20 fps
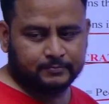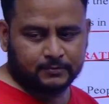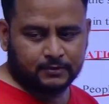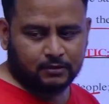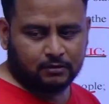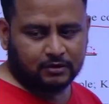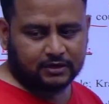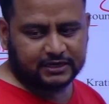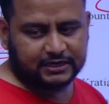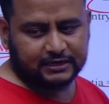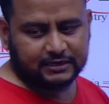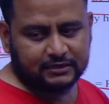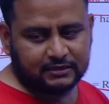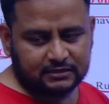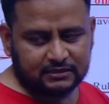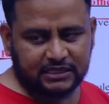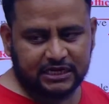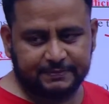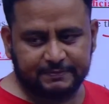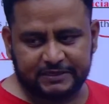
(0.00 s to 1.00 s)
Okay,
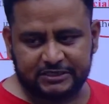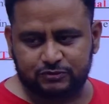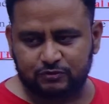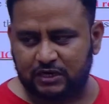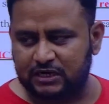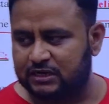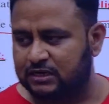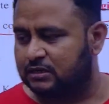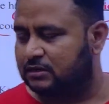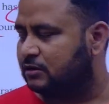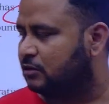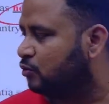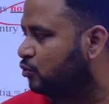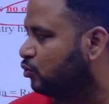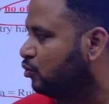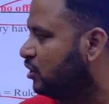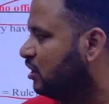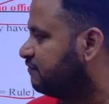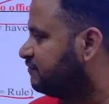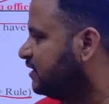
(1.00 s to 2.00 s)
that means what?
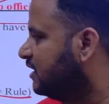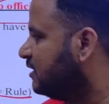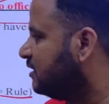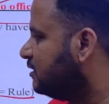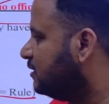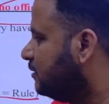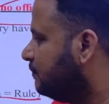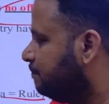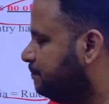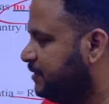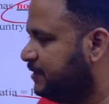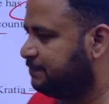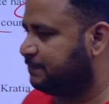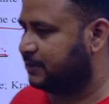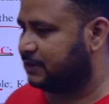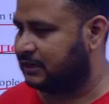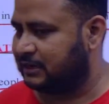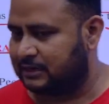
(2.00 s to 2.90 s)
Rule of the people.